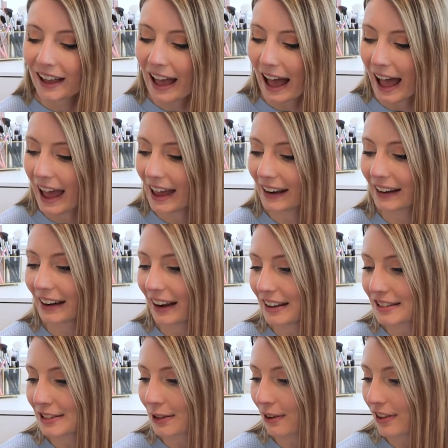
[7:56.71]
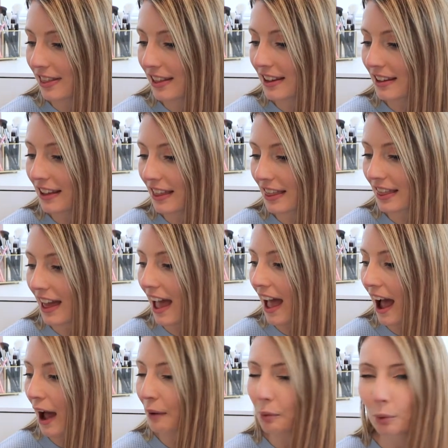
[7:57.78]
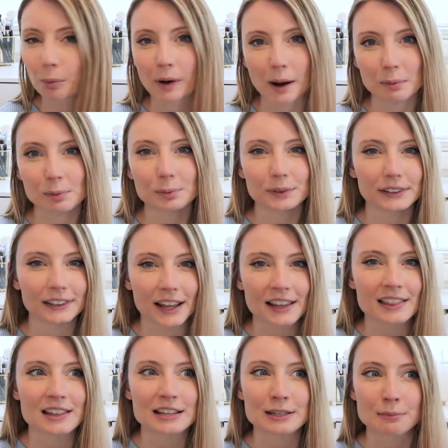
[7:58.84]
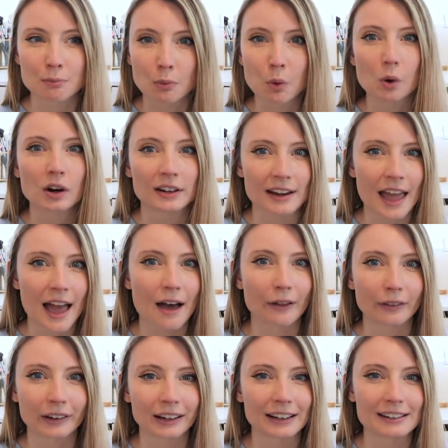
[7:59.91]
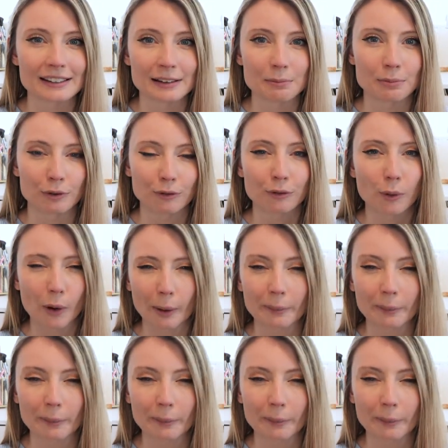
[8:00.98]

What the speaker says: And so I think that I will probably like this more now than I did before,